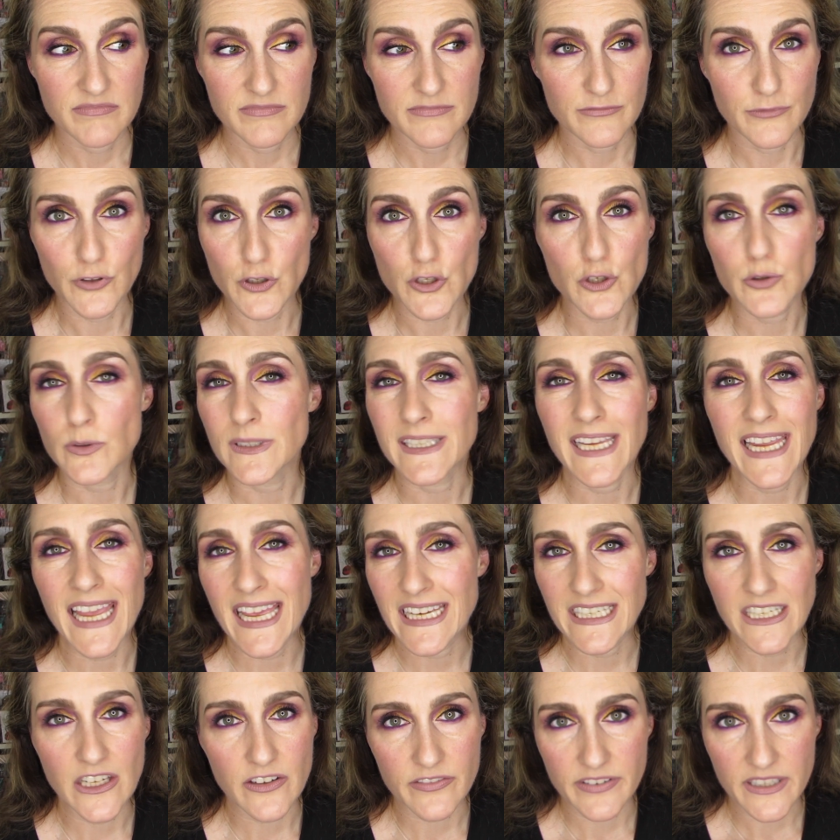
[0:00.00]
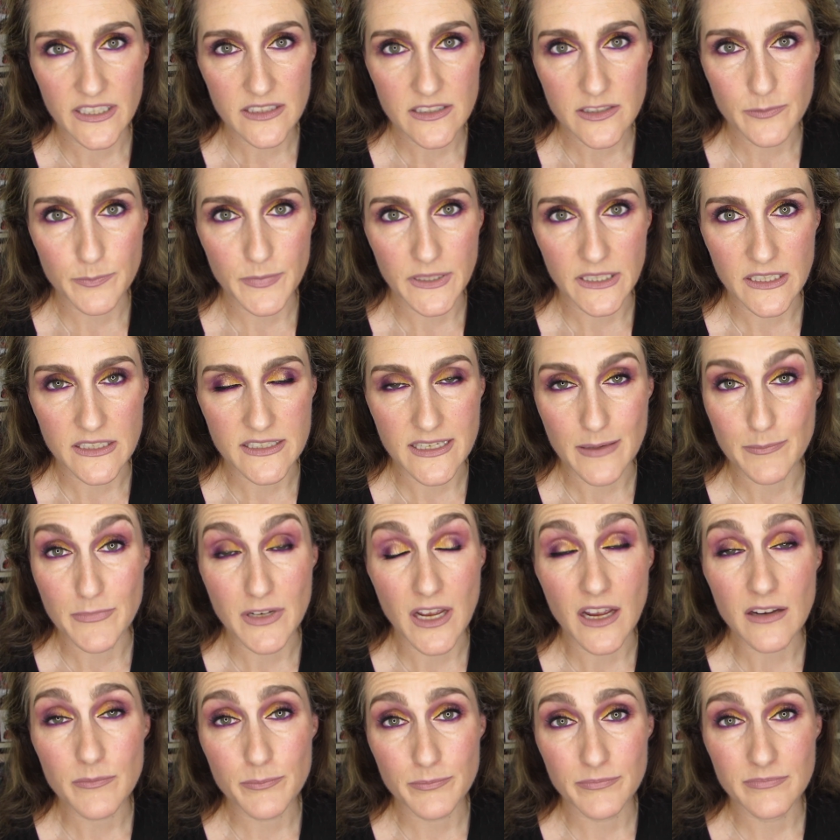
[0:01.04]
virtually any of it because I'm
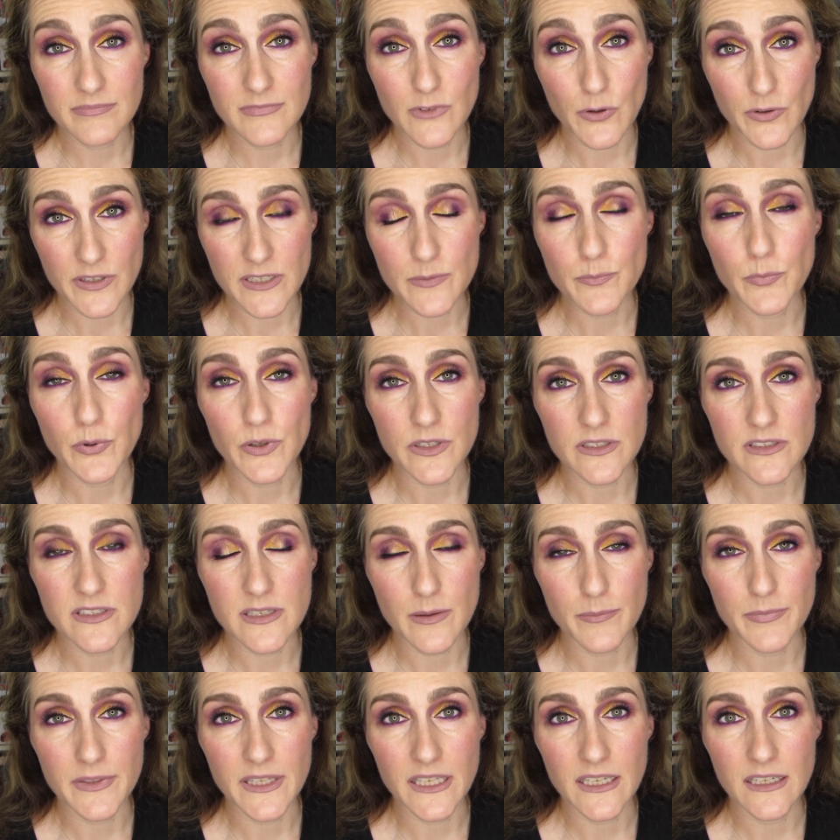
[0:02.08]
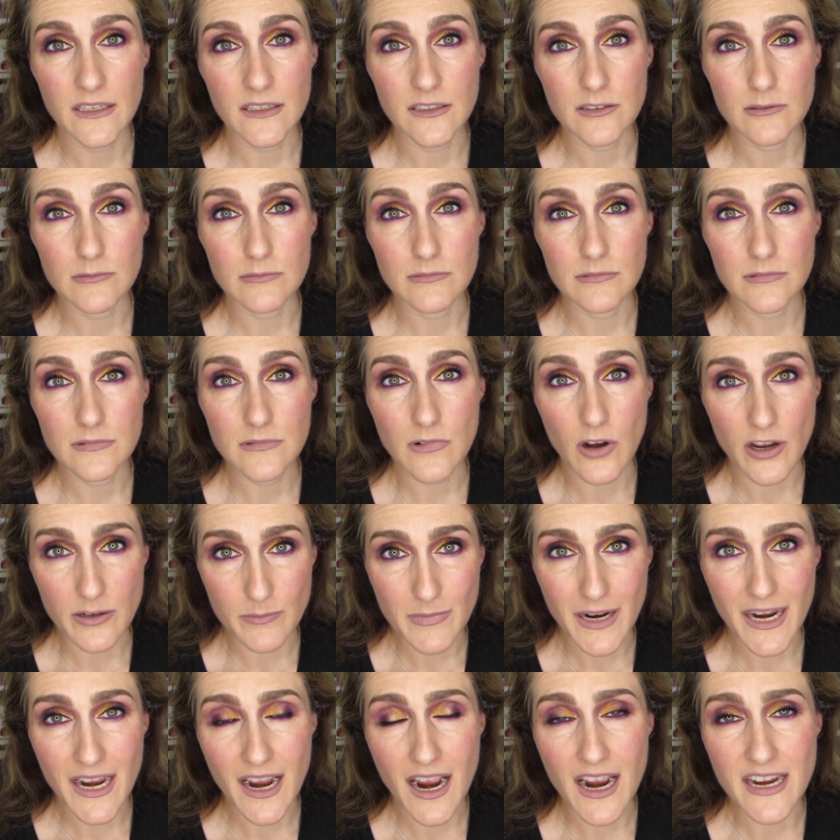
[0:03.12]
not going to put something on
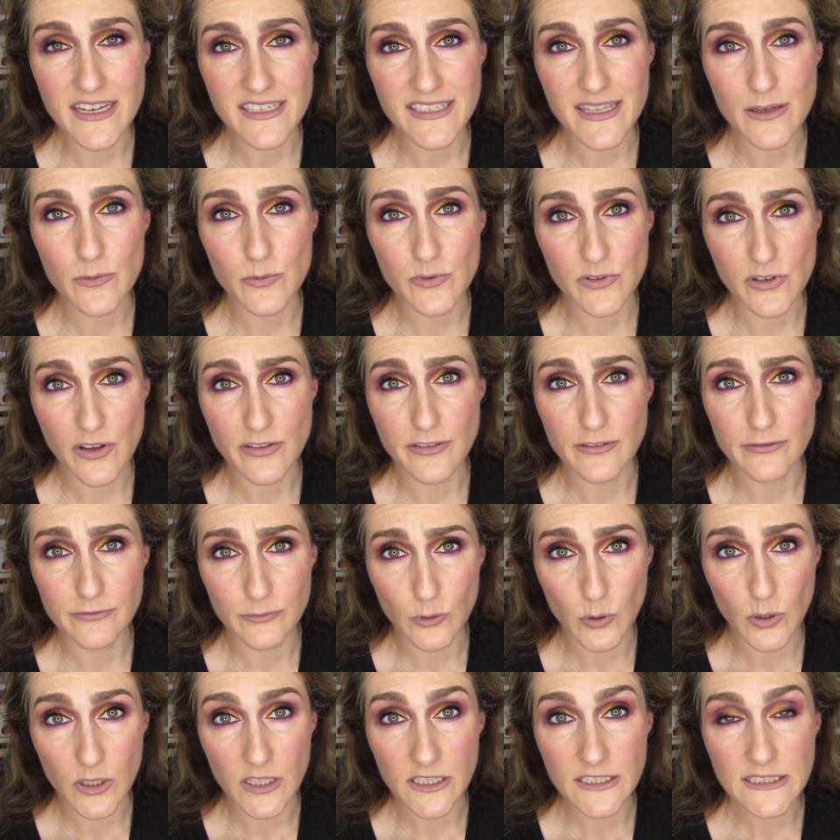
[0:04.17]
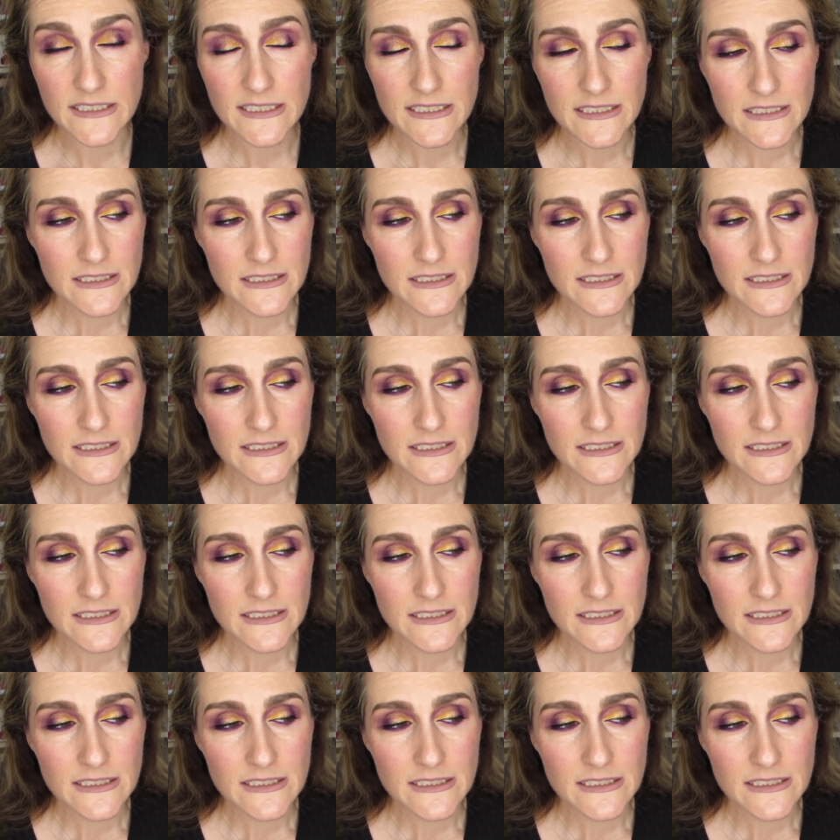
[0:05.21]
my eyes that was on the floor.